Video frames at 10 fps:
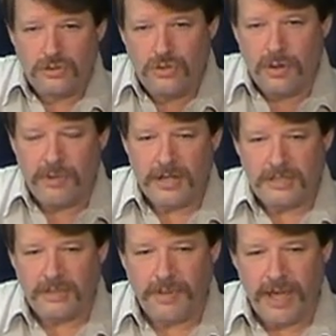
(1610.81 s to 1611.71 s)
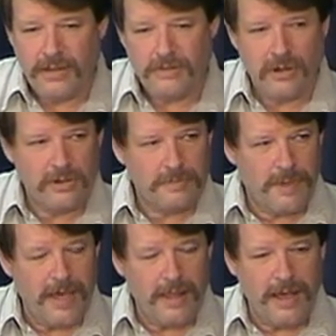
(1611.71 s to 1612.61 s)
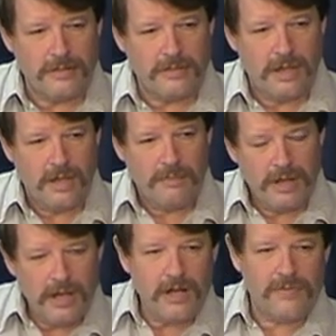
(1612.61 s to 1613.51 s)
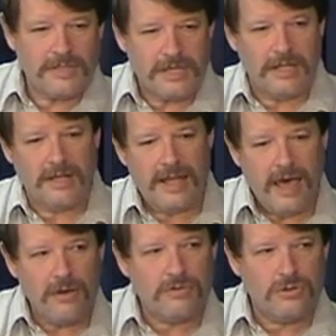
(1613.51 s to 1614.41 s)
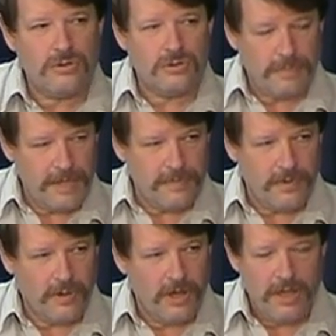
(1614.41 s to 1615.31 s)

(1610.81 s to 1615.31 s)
to our money supply through all these bailouts, but none of it's getting down to the people.